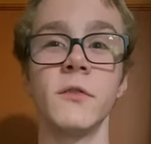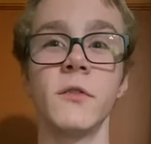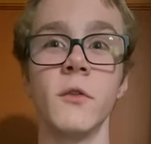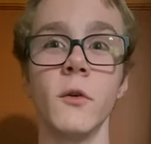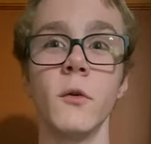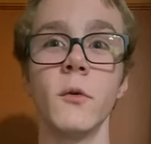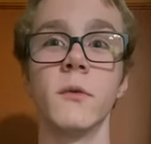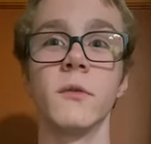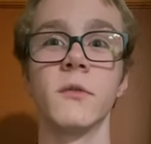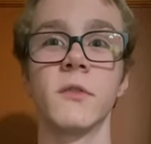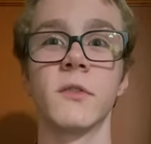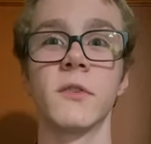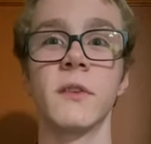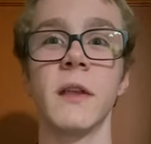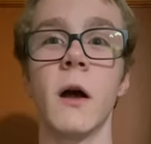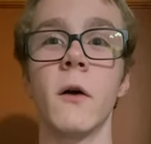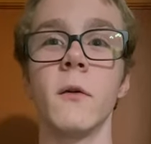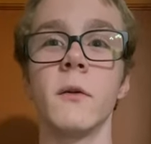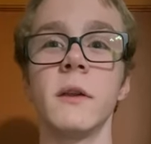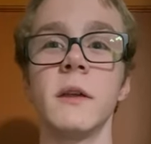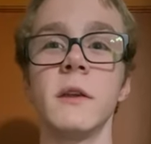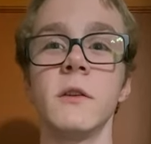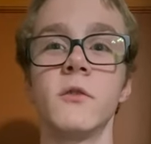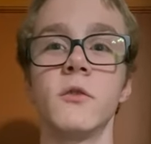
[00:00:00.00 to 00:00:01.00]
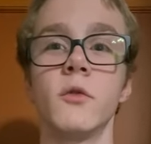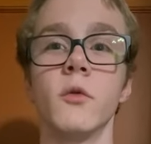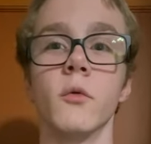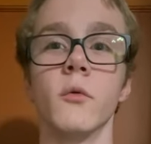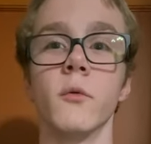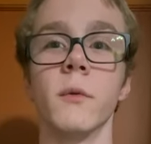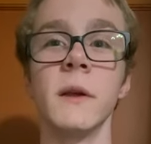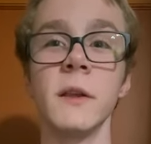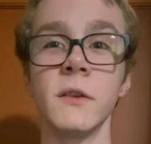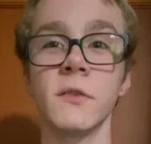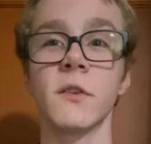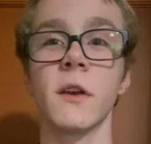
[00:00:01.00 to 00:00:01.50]
students now need to
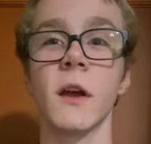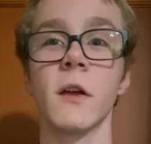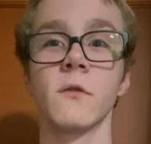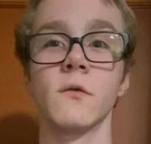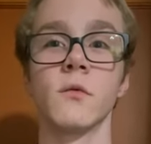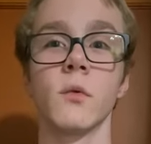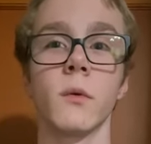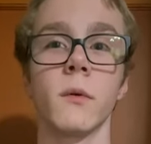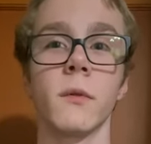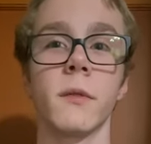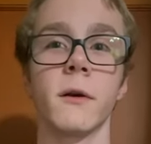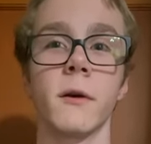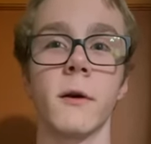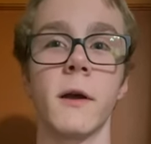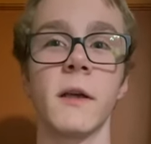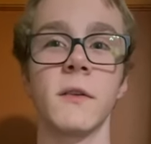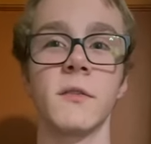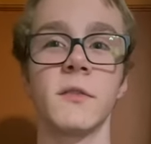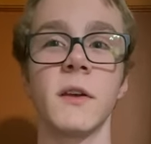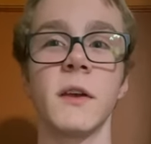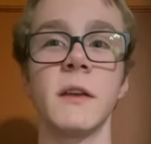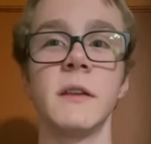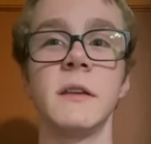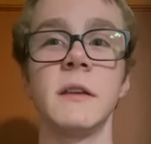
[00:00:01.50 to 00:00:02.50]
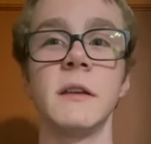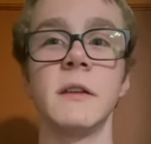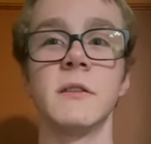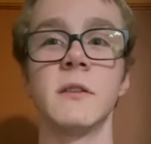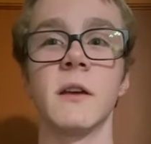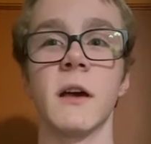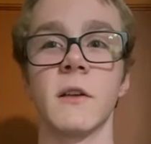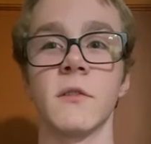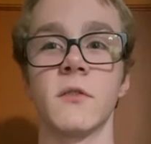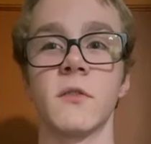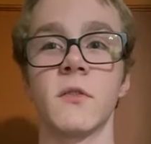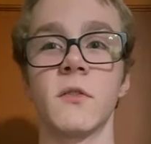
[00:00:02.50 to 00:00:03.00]
reschedule their SAT
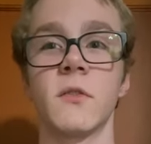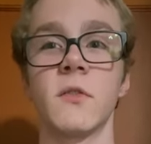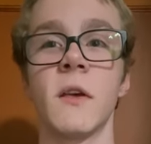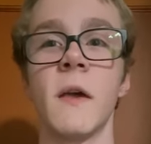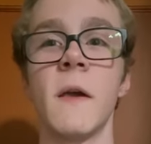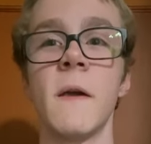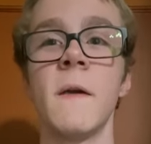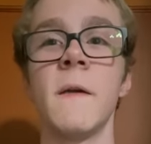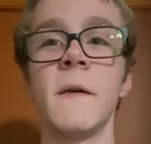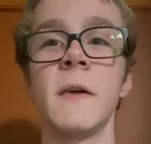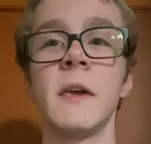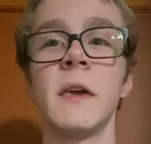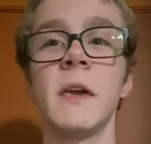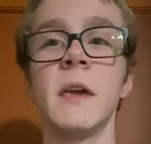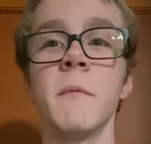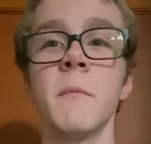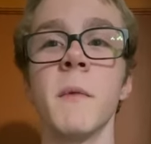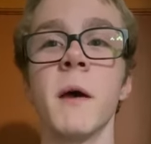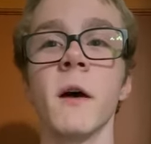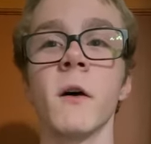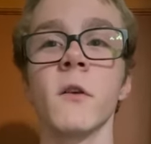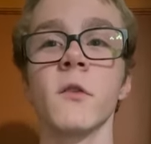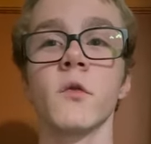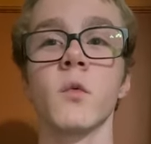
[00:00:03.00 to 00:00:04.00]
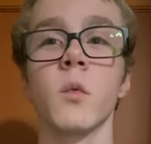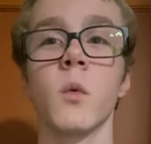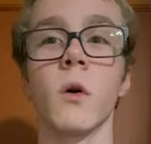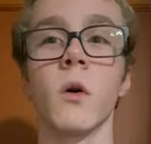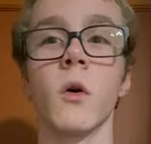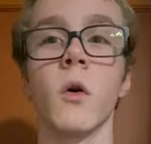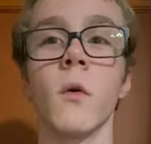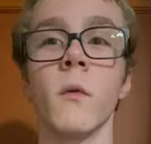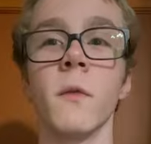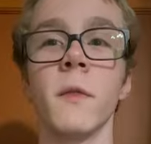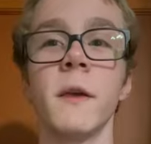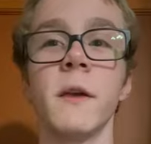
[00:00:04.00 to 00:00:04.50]
tests. Emails were
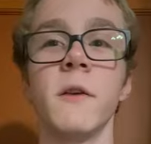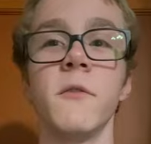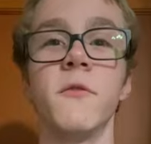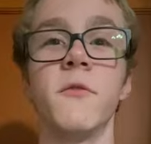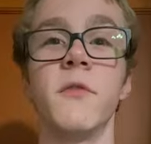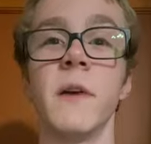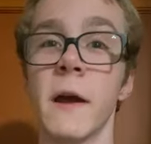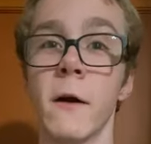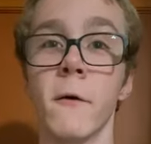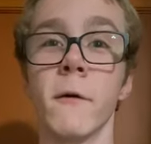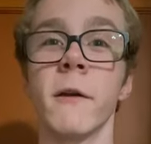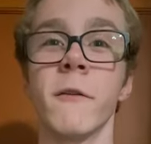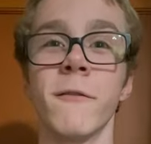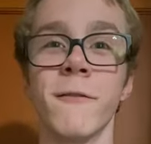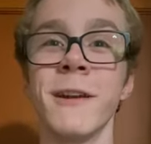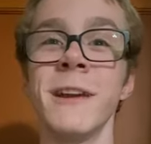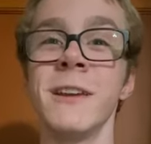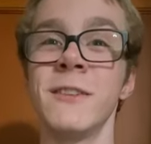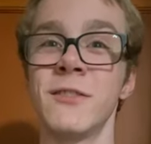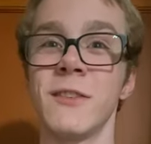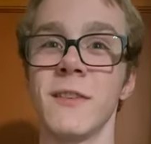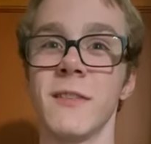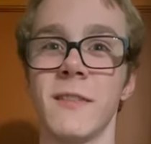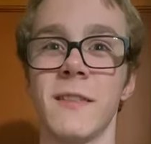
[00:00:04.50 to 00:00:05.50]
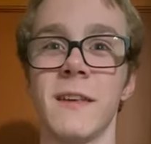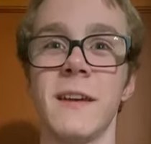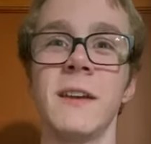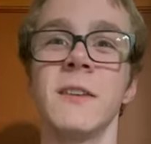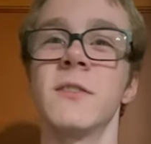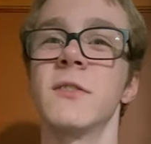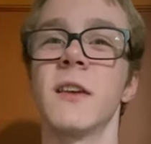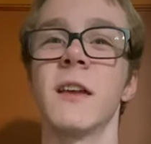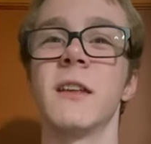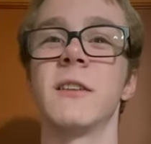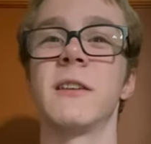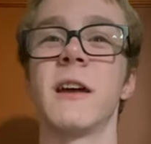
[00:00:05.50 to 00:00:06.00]
only very recently
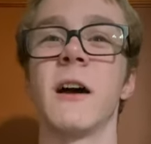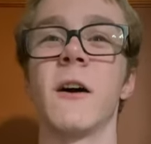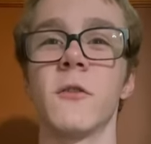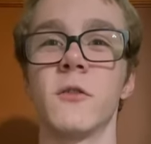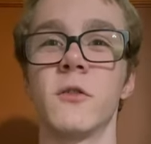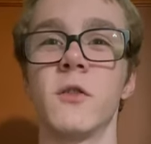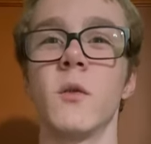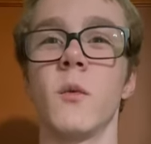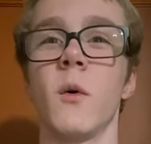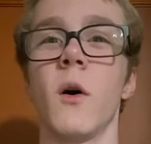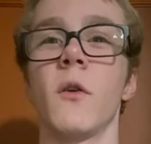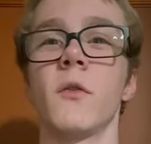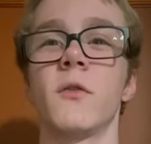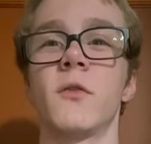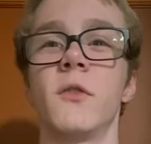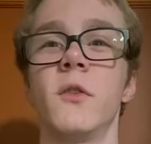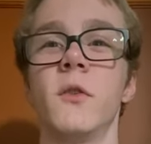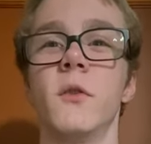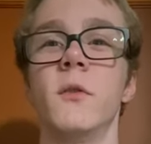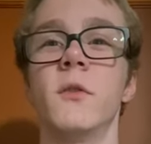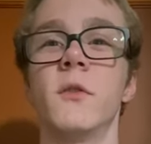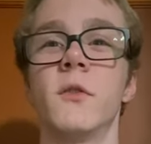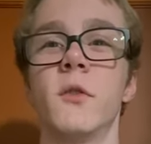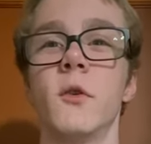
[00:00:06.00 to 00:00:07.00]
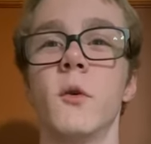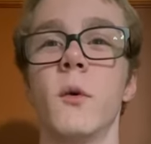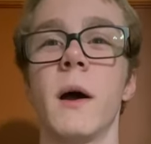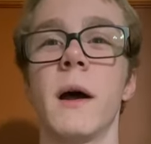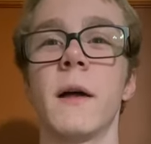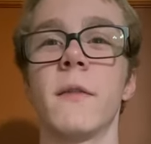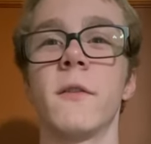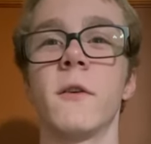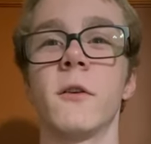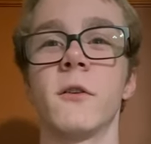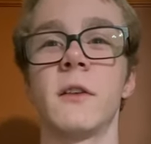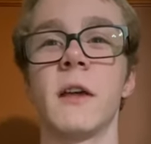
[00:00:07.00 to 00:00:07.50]
sent out to all students who
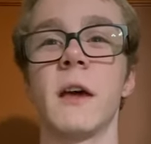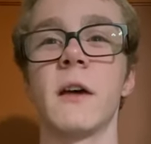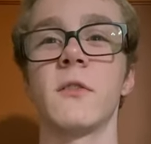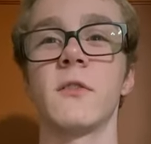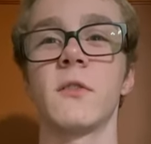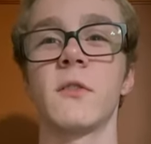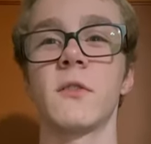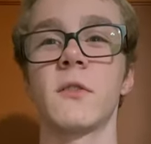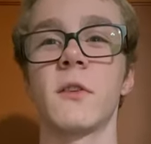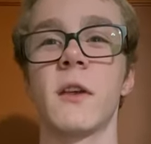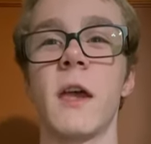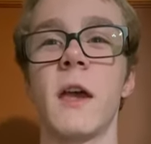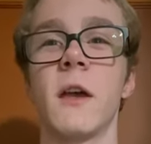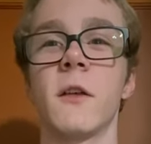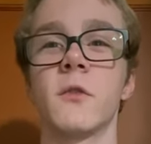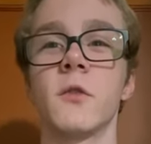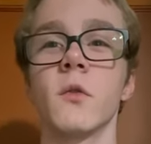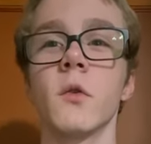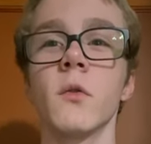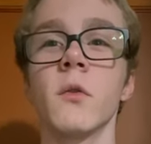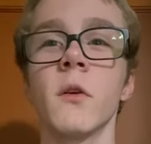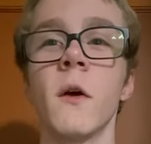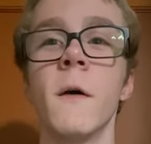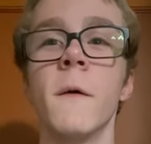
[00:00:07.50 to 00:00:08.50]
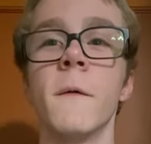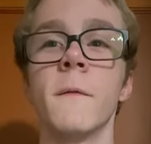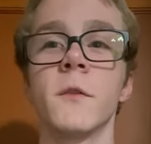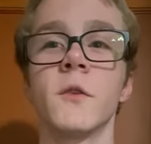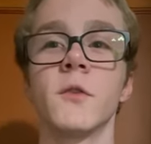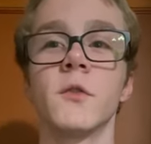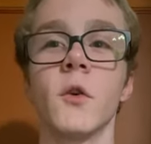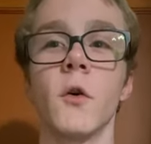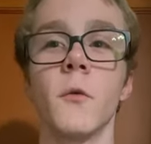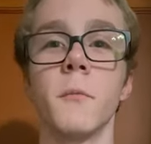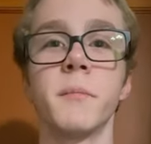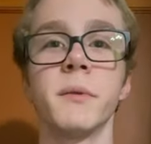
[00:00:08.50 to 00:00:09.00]
had their tests canceled,
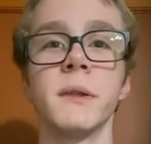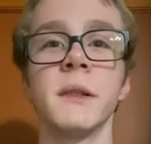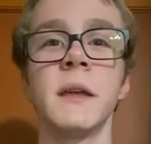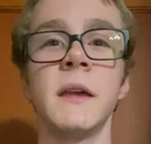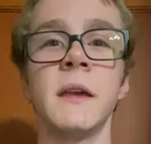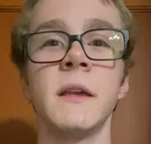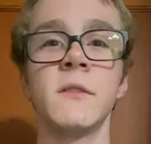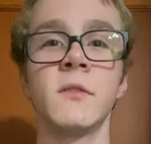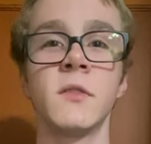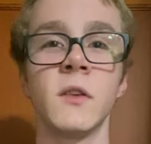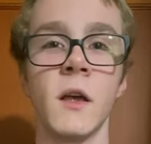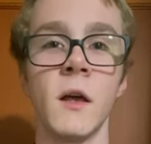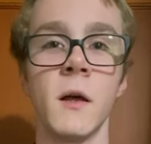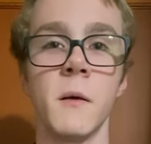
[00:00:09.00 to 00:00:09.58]
so please,